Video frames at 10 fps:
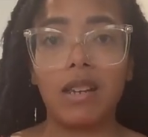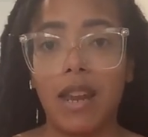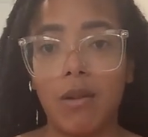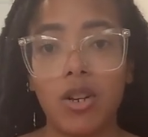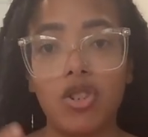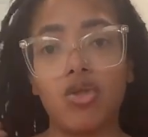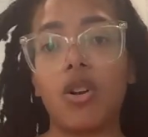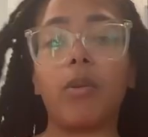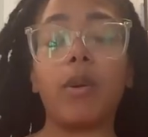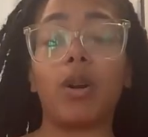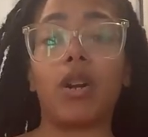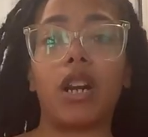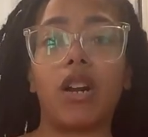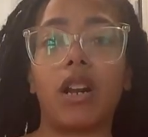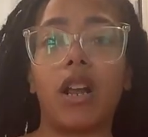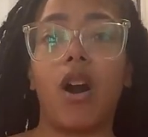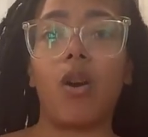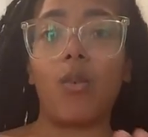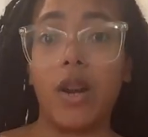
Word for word: the camera because you know people on the internet are